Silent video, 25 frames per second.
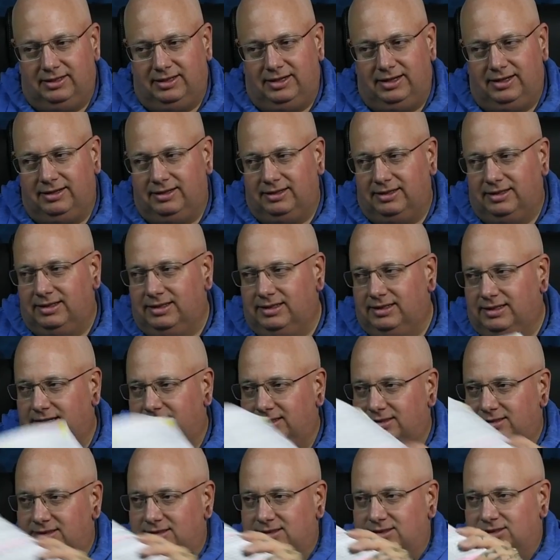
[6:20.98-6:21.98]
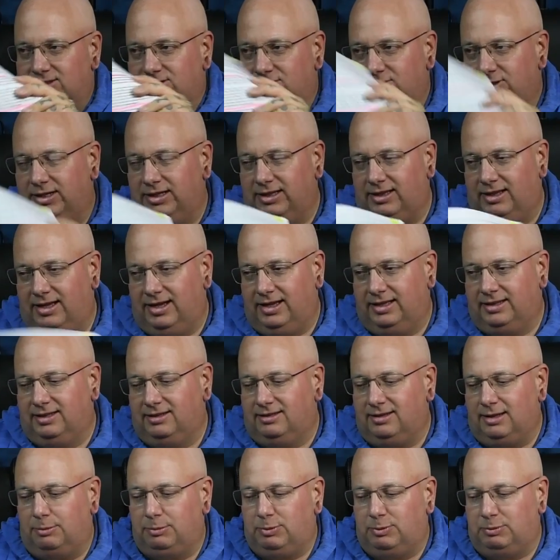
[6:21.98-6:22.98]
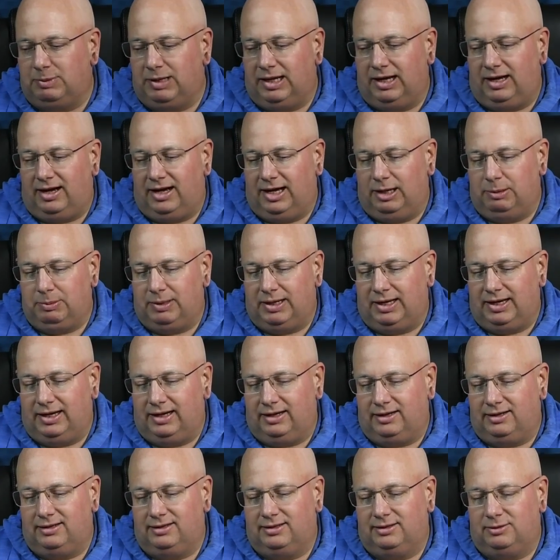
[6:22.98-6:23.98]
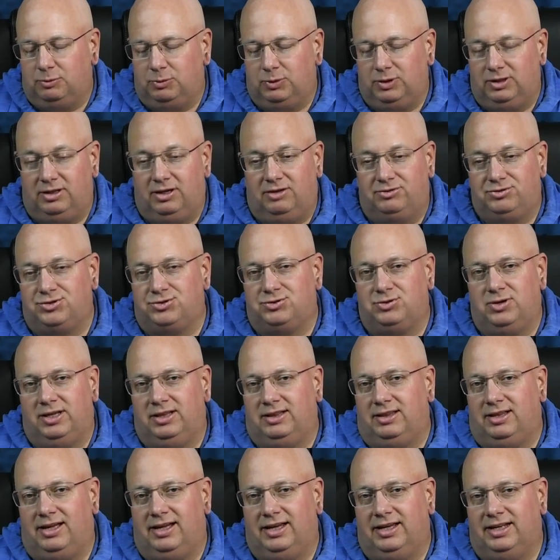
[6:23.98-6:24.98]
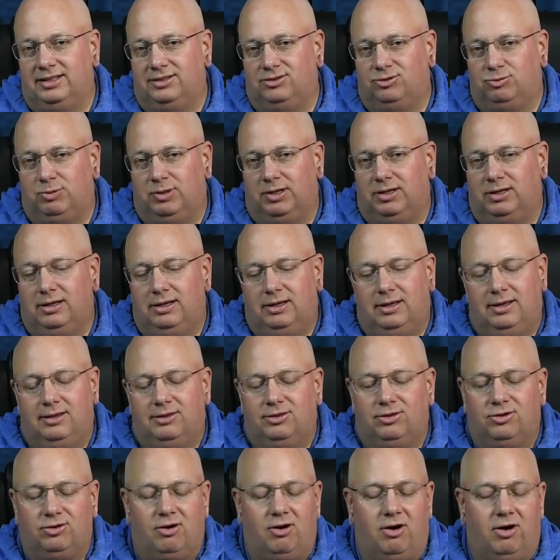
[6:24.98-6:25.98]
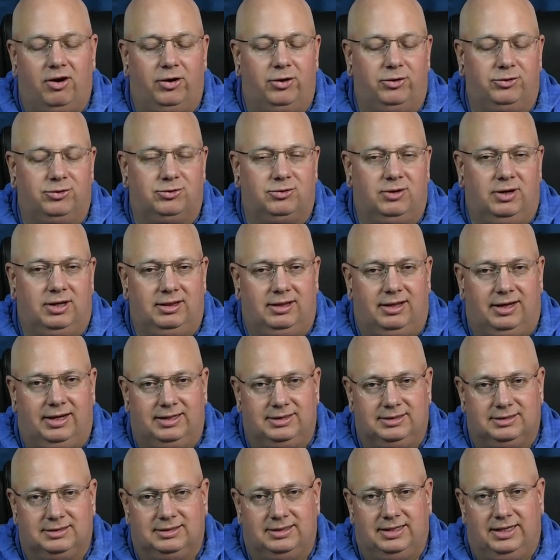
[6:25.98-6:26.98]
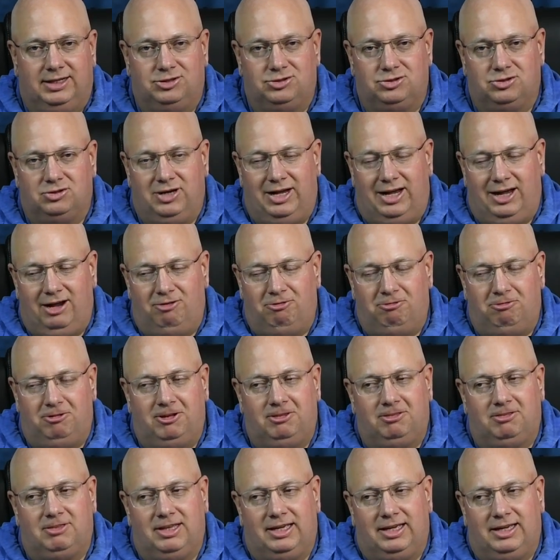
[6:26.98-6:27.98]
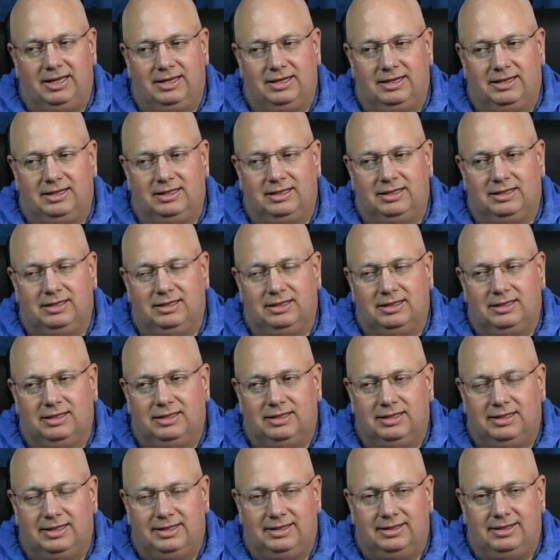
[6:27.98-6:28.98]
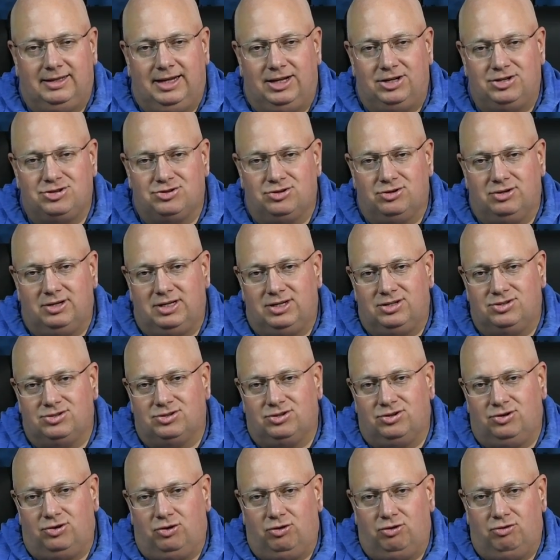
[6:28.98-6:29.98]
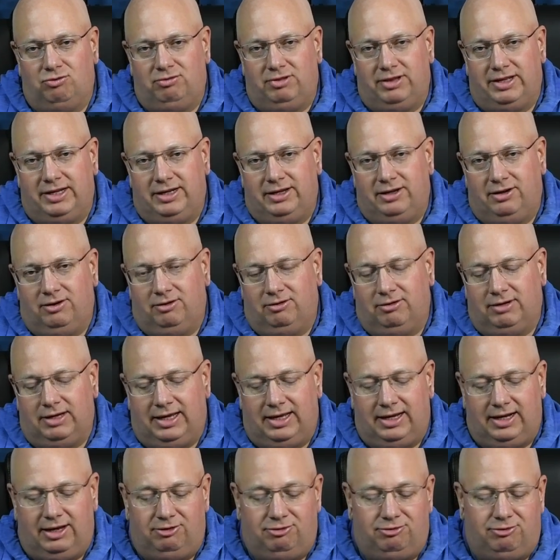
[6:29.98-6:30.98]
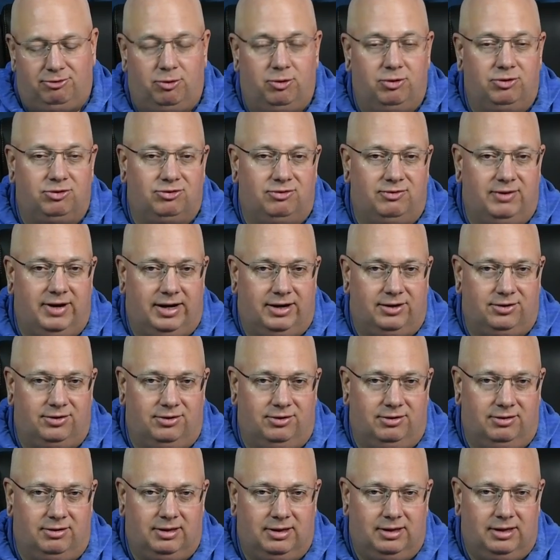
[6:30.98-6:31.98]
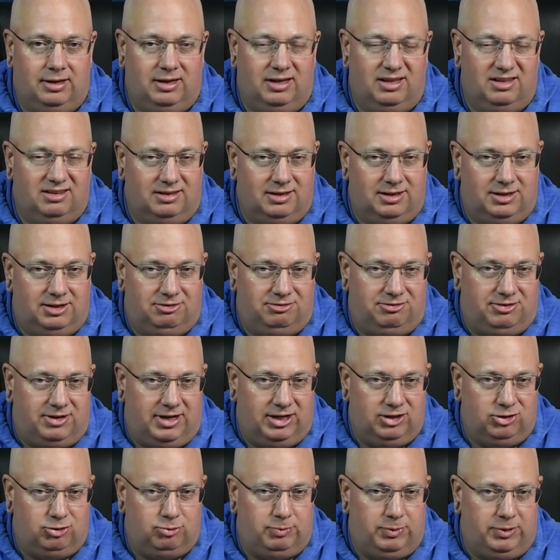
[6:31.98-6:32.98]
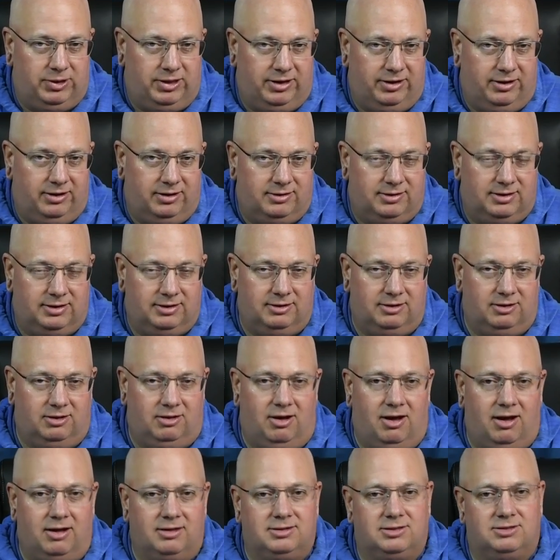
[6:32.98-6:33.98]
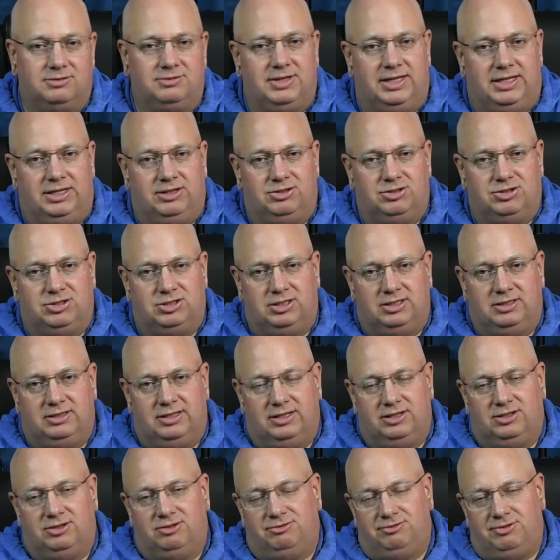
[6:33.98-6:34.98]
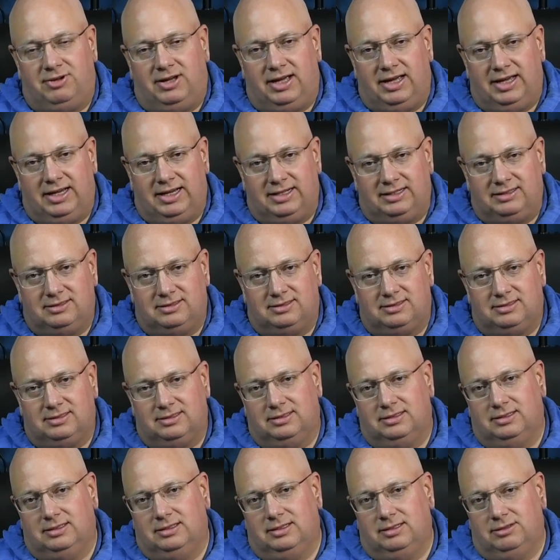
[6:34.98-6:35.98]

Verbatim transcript: you know, this is a straight line, the top of my iMac. We love straight lines, but there are no straight lines in nature. Everything in nature is curvilinear, and a force vector that defines polarity, the loss of energy, that defines